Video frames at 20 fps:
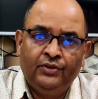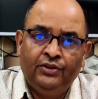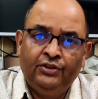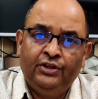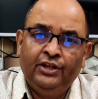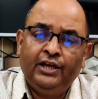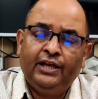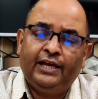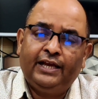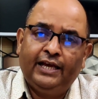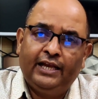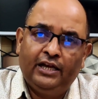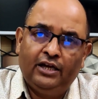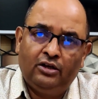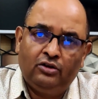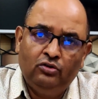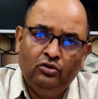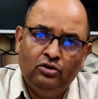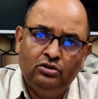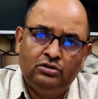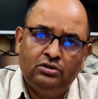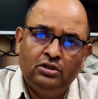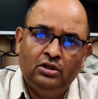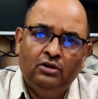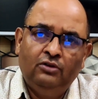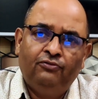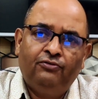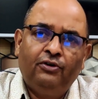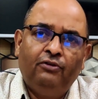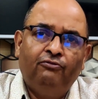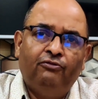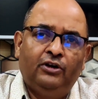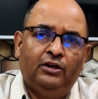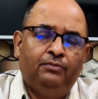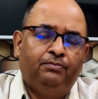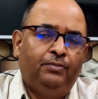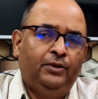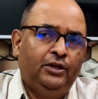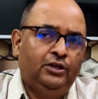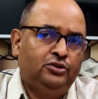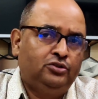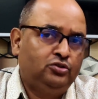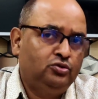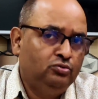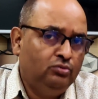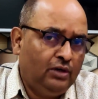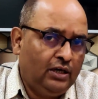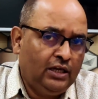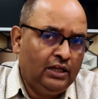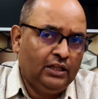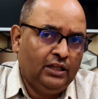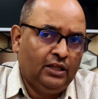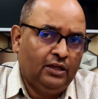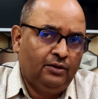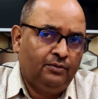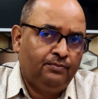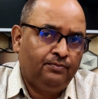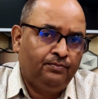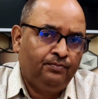They carried goods from one place to another.